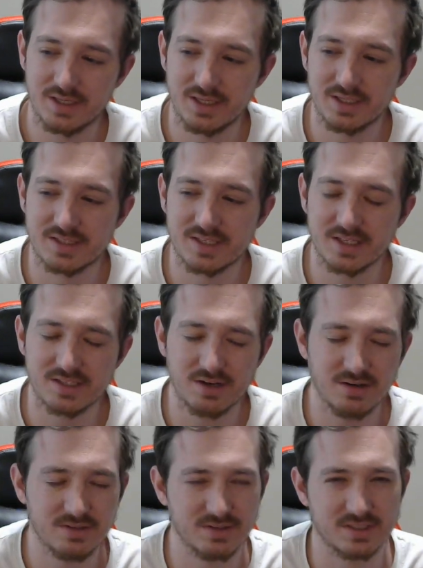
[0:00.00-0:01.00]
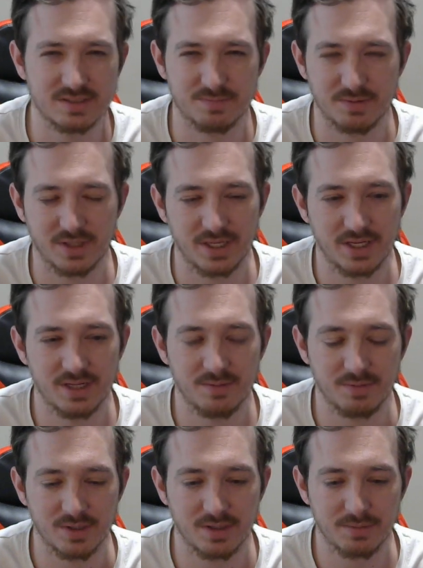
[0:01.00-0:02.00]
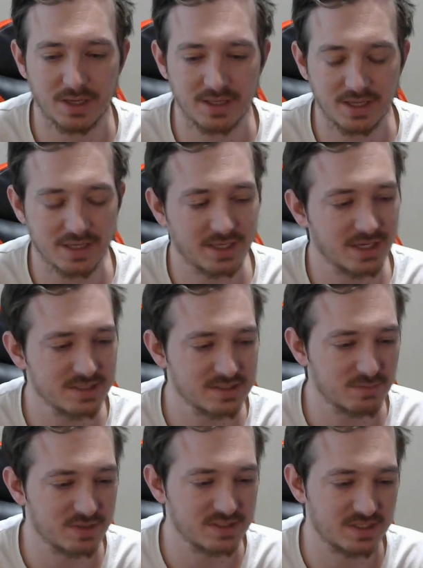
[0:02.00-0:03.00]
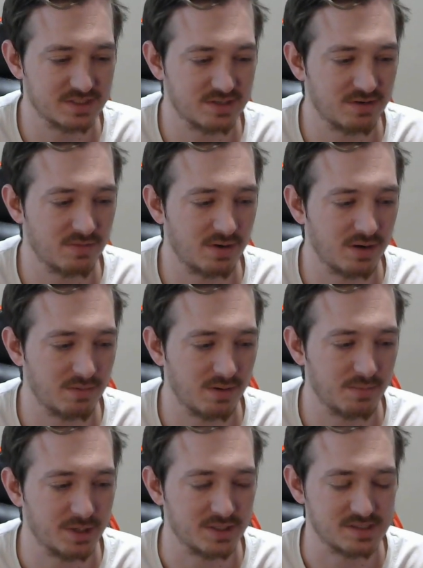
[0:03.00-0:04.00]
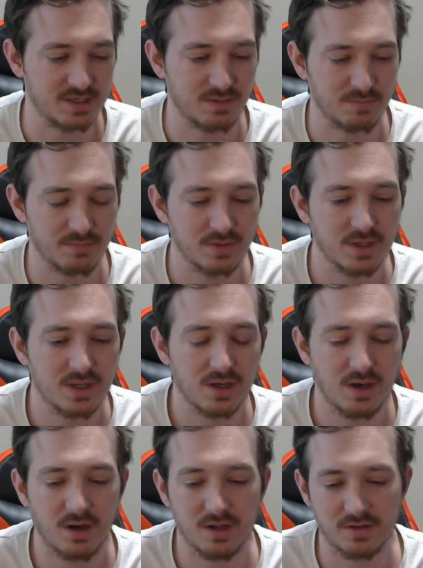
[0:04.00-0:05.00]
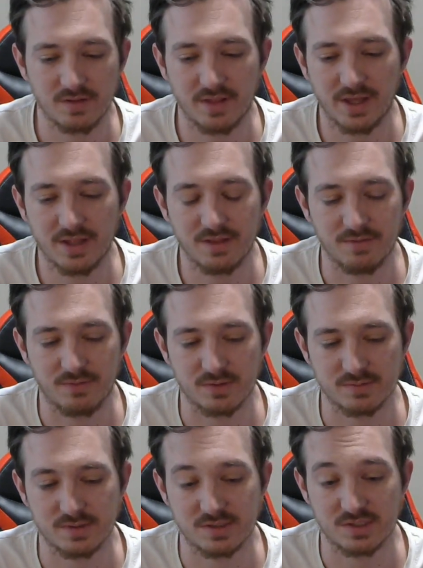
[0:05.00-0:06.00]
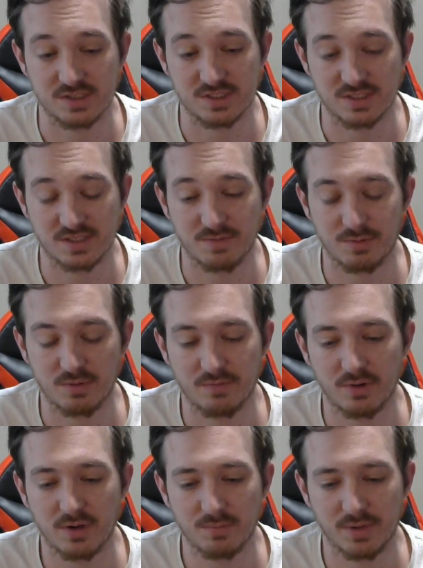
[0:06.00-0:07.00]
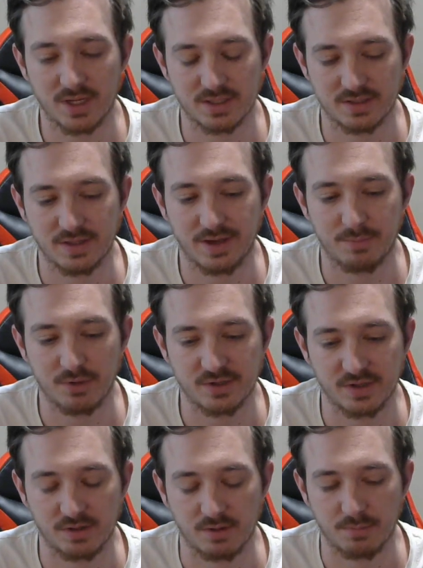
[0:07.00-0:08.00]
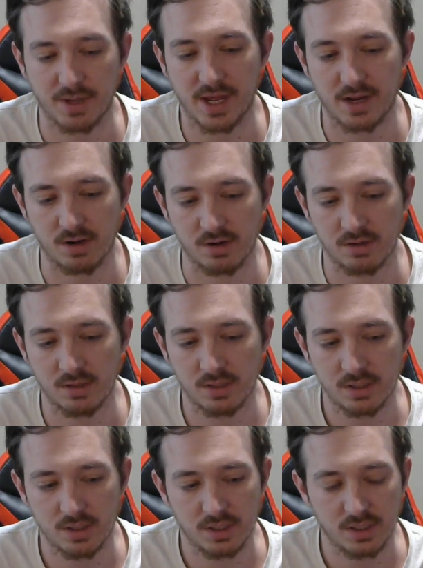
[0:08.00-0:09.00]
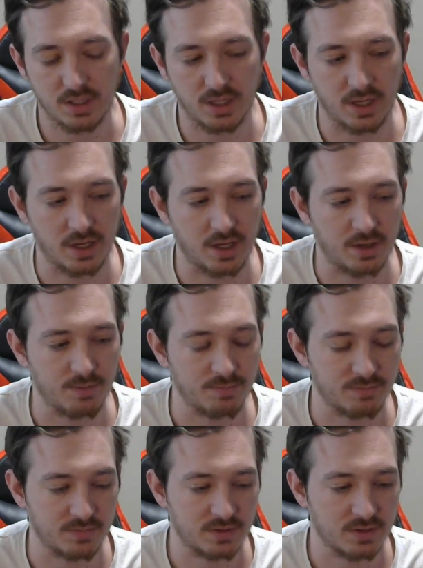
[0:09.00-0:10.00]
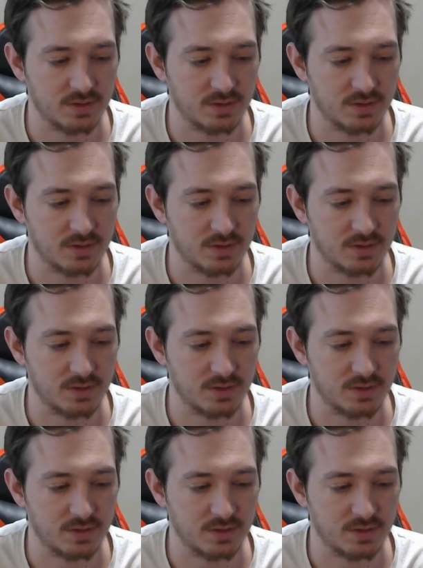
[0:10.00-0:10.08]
It's it's hard to explain it, but it, I, I guess the reason I started reminiscing onto that in the first place is just because I've been reverting back to that particular pattern, um,